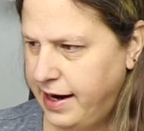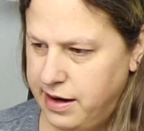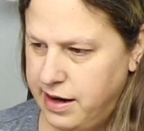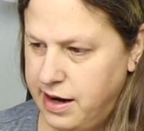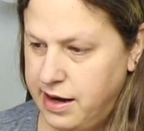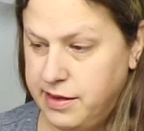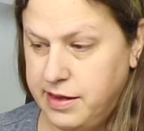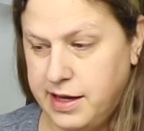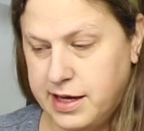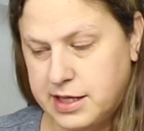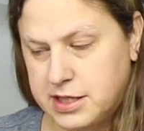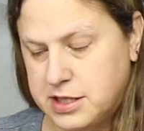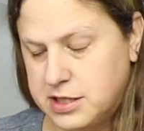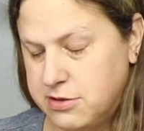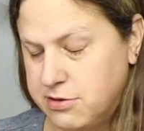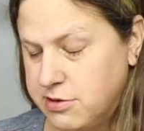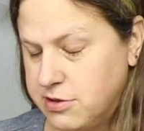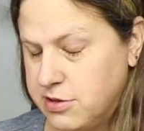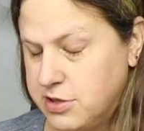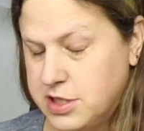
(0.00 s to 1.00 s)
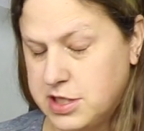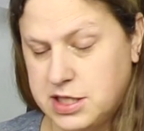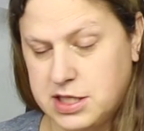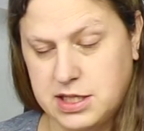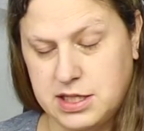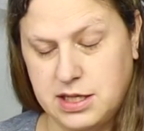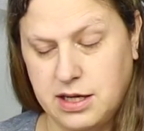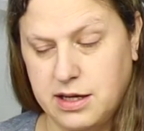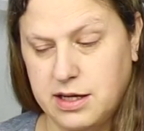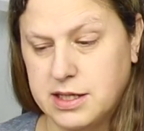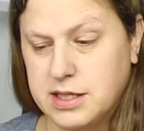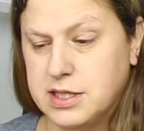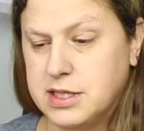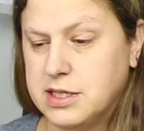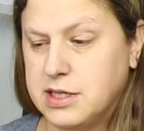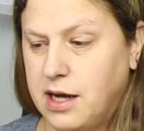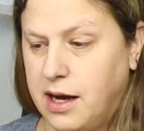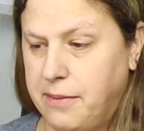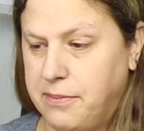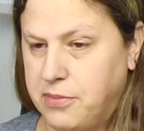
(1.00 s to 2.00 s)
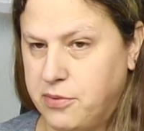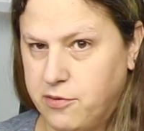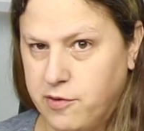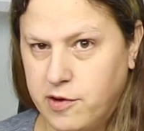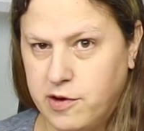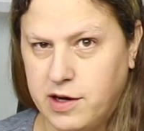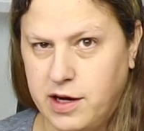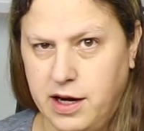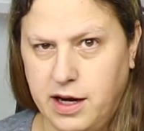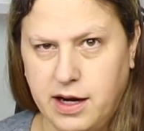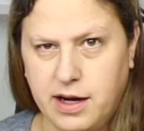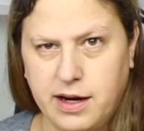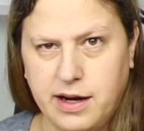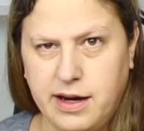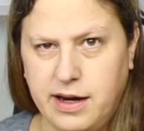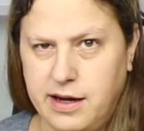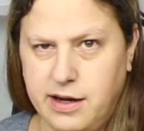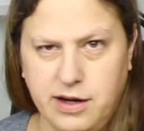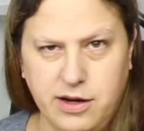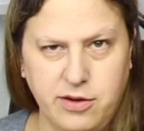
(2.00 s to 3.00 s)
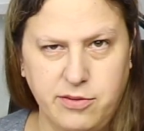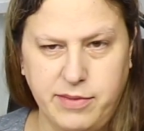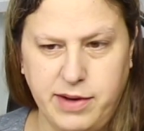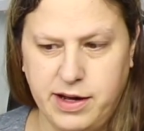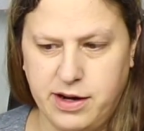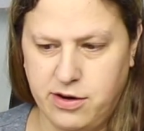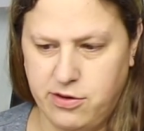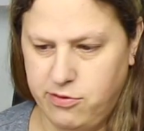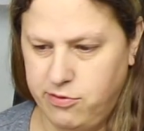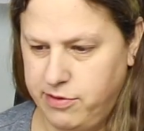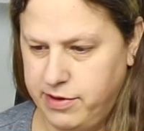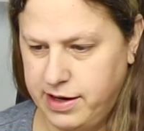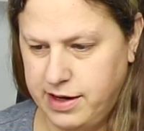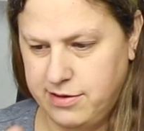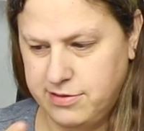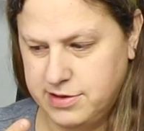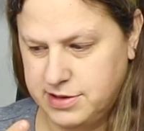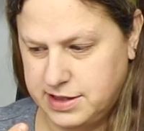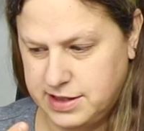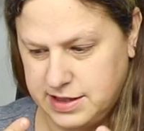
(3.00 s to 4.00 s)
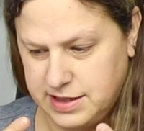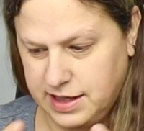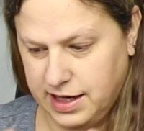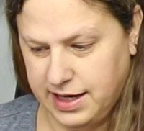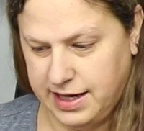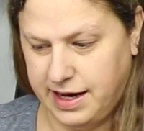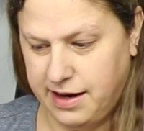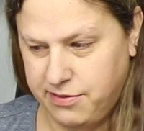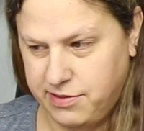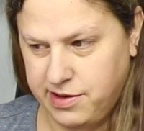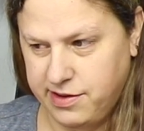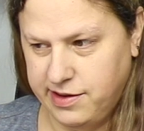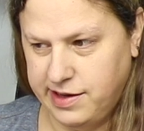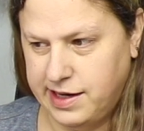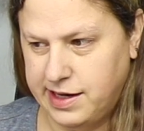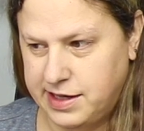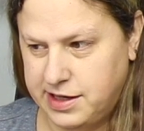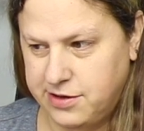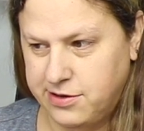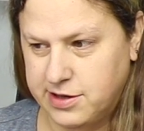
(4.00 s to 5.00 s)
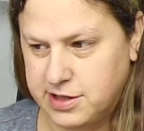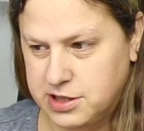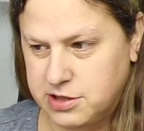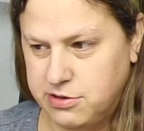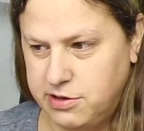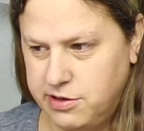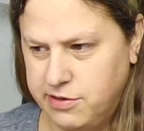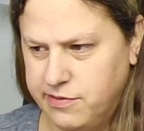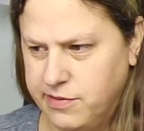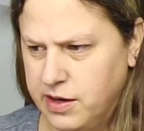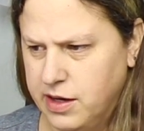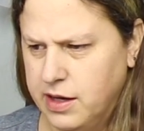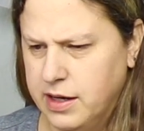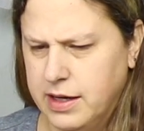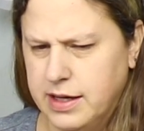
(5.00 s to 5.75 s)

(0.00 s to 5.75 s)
And the extruder just stopped working no matter what I kept telling it to extrude.